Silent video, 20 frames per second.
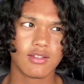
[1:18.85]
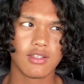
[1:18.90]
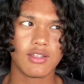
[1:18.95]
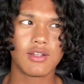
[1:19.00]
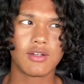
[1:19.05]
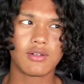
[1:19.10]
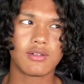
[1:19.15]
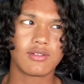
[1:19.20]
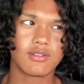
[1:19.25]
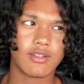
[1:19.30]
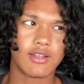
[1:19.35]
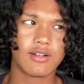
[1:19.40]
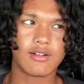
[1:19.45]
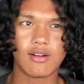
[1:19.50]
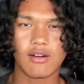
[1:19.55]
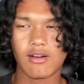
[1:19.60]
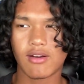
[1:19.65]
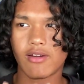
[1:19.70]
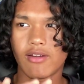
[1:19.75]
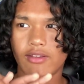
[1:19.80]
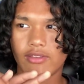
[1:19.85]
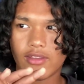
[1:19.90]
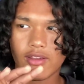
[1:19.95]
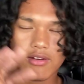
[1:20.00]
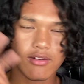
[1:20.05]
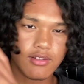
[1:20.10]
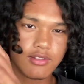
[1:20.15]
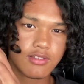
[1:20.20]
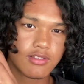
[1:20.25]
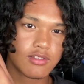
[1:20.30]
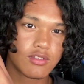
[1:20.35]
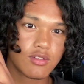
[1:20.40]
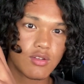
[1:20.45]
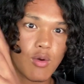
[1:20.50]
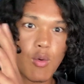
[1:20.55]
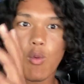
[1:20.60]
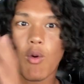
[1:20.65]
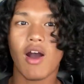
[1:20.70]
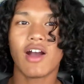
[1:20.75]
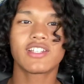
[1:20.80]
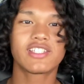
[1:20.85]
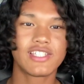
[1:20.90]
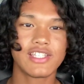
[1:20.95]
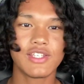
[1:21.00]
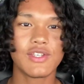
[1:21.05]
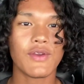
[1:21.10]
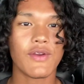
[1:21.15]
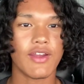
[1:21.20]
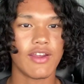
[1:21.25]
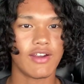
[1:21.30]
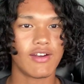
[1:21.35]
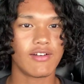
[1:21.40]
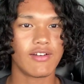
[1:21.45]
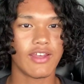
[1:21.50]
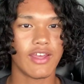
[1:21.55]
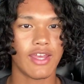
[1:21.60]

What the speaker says: there is washing your hair